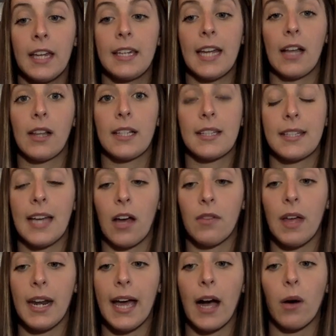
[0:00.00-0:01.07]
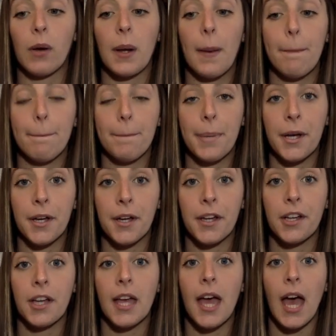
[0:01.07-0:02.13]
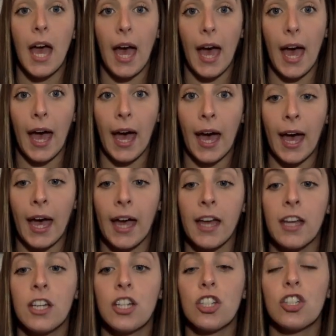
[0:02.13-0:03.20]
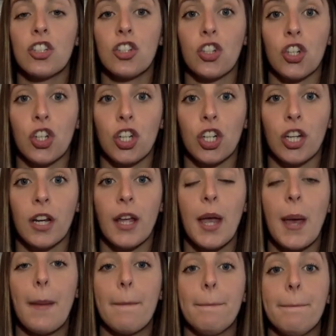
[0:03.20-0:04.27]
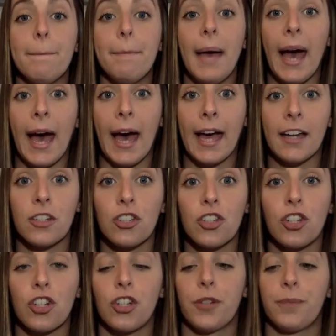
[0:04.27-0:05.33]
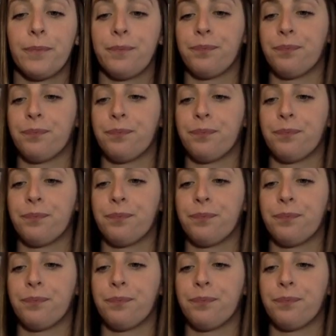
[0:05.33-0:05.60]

Now let's sound that out. P, a, ch. Patch.